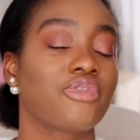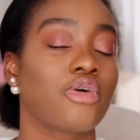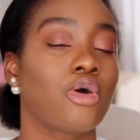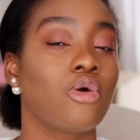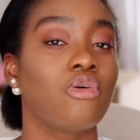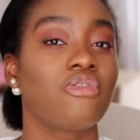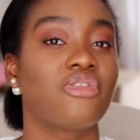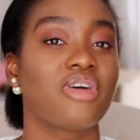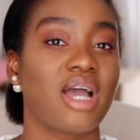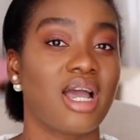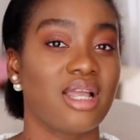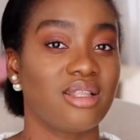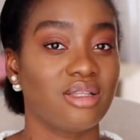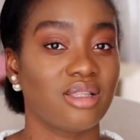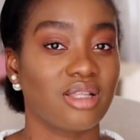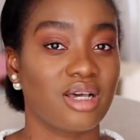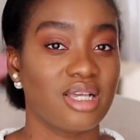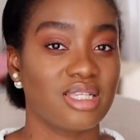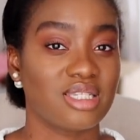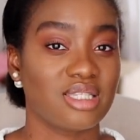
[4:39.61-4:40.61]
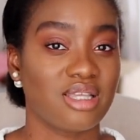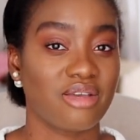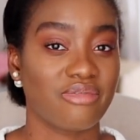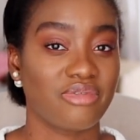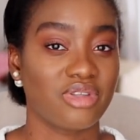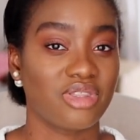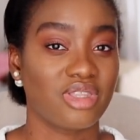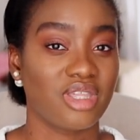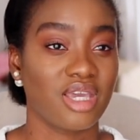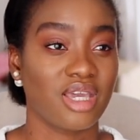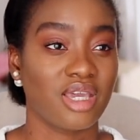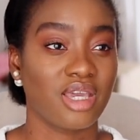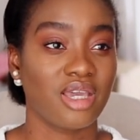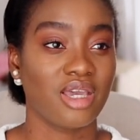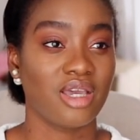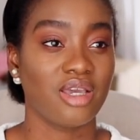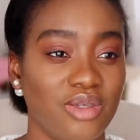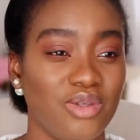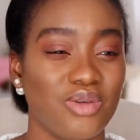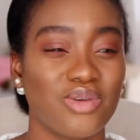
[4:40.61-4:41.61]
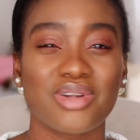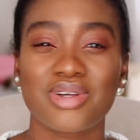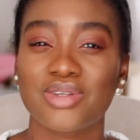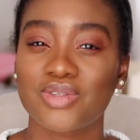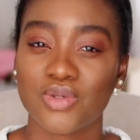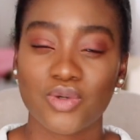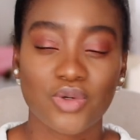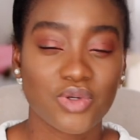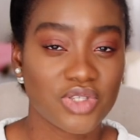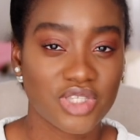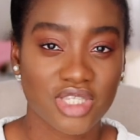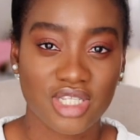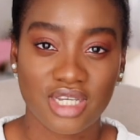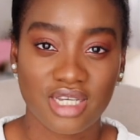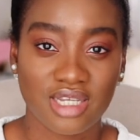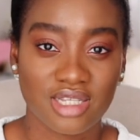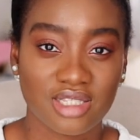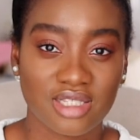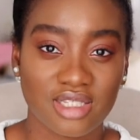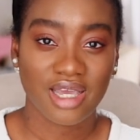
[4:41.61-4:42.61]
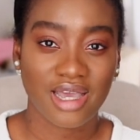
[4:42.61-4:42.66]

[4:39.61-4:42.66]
overanalyzing everything, you're exhausted.